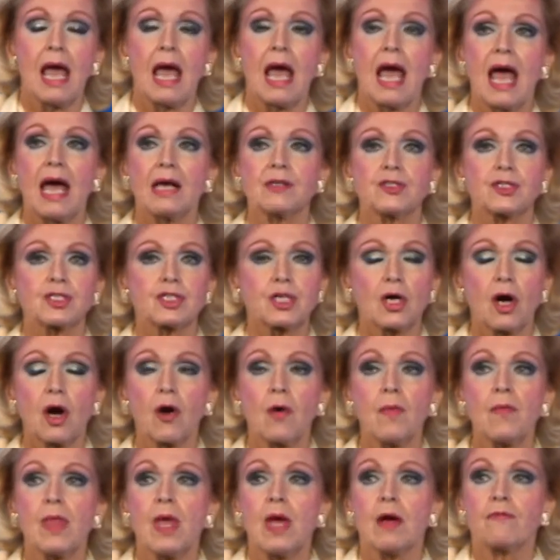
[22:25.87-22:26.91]
And
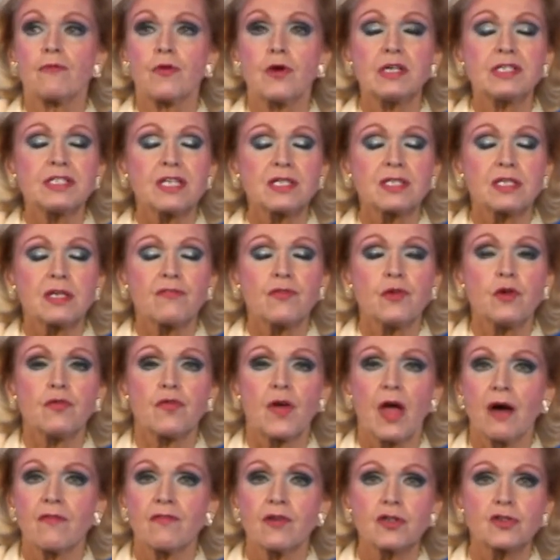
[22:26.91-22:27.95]
so, for instance, if you've
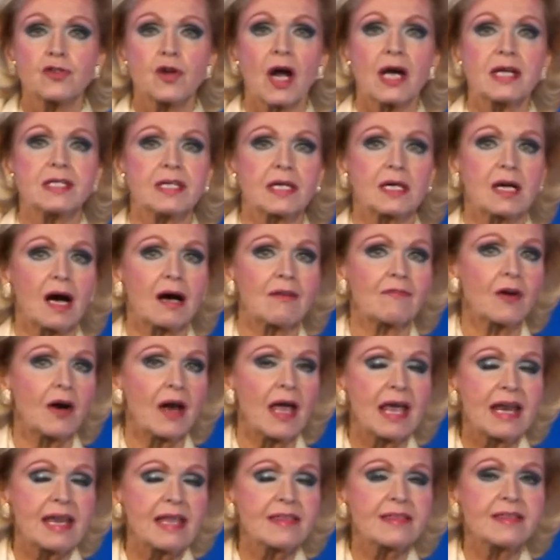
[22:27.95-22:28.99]
ever tried to cover
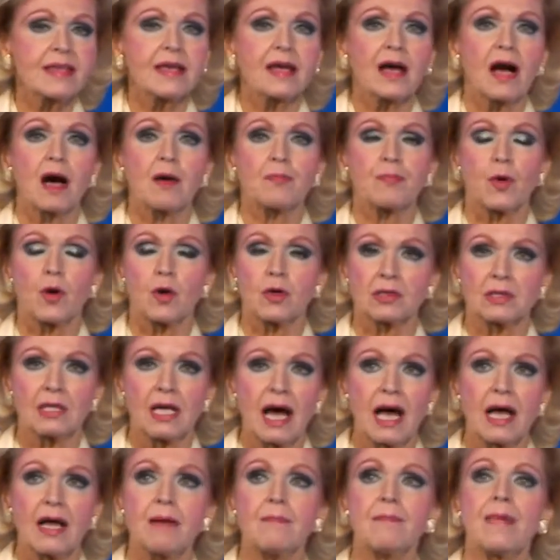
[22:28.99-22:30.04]
anything up or
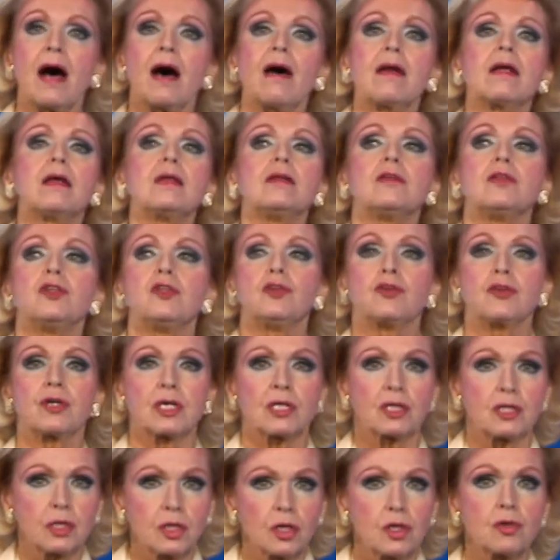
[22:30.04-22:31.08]
lie about it, you
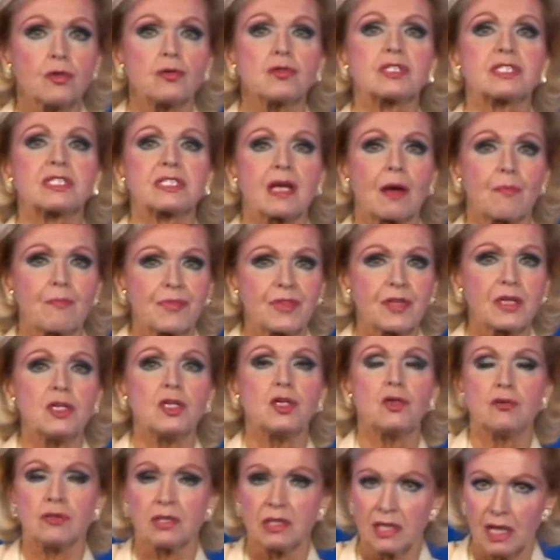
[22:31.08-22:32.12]
could lose something
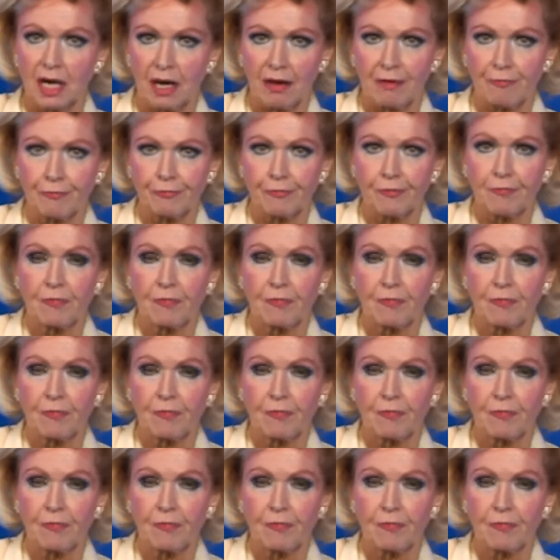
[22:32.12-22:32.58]
you love.